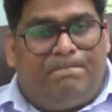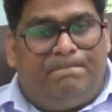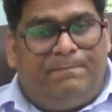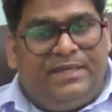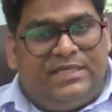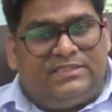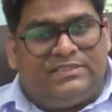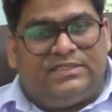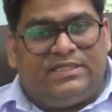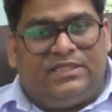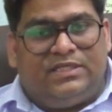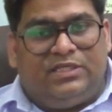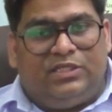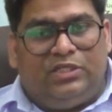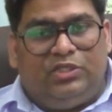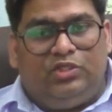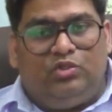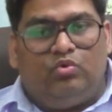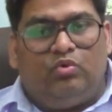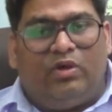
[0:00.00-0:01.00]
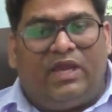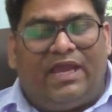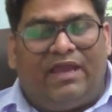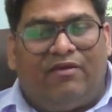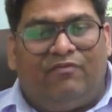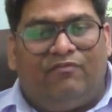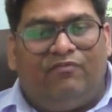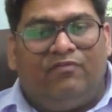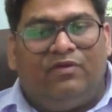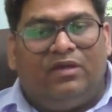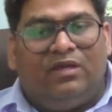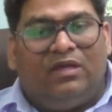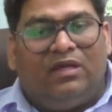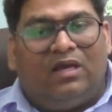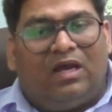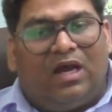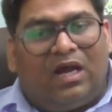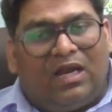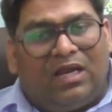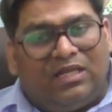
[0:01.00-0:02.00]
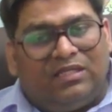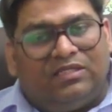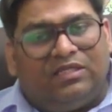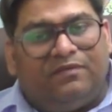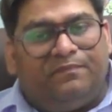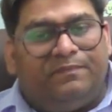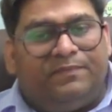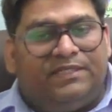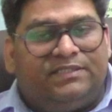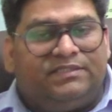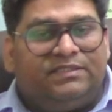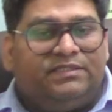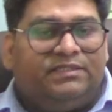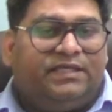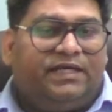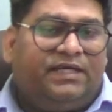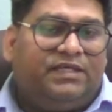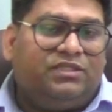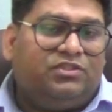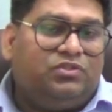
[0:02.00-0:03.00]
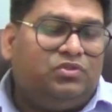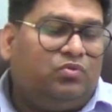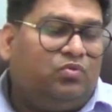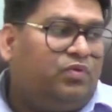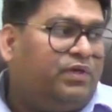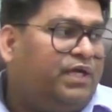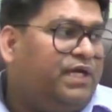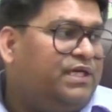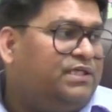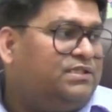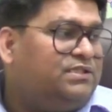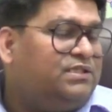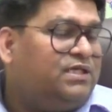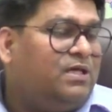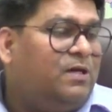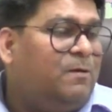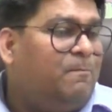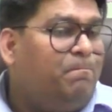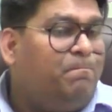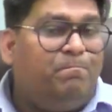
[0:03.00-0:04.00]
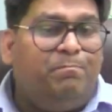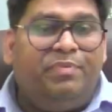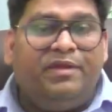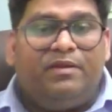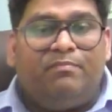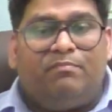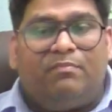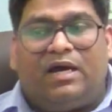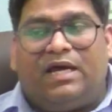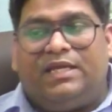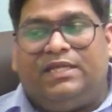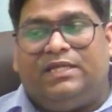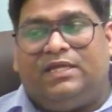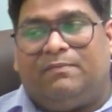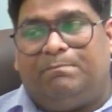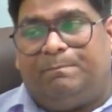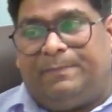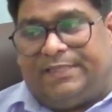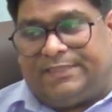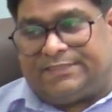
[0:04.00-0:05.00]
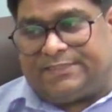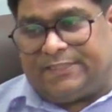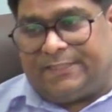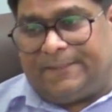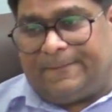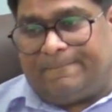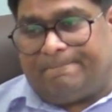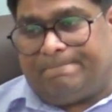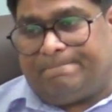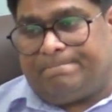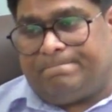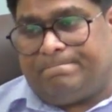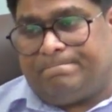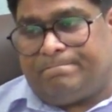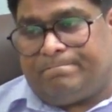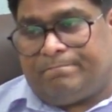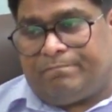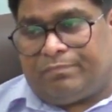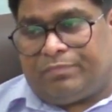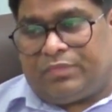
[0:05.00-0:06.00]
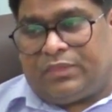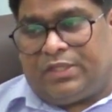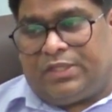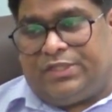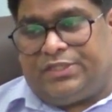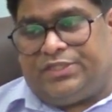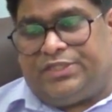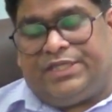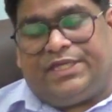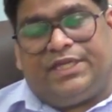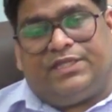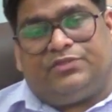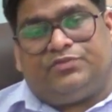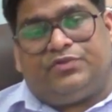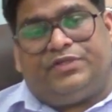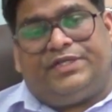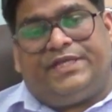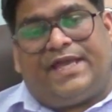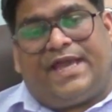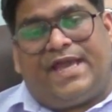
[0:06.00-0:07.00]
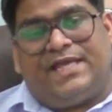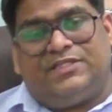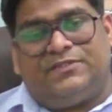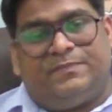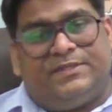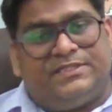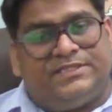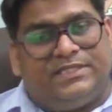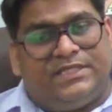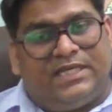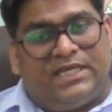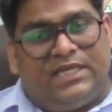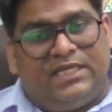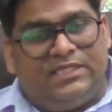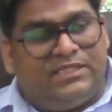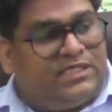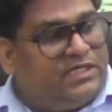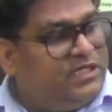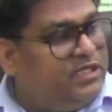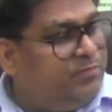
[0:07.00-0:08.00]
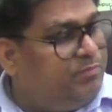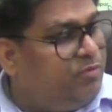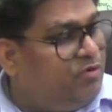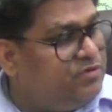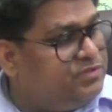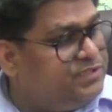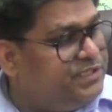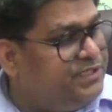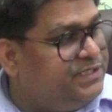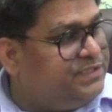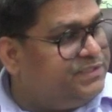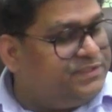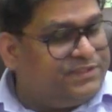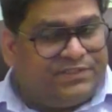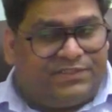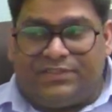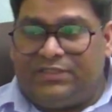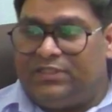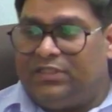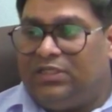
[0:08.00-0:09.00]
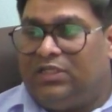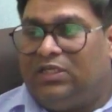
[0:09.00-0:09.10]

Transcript: basin, you have another basin that is known as Birmania basin. Okay? So it has basically the deposits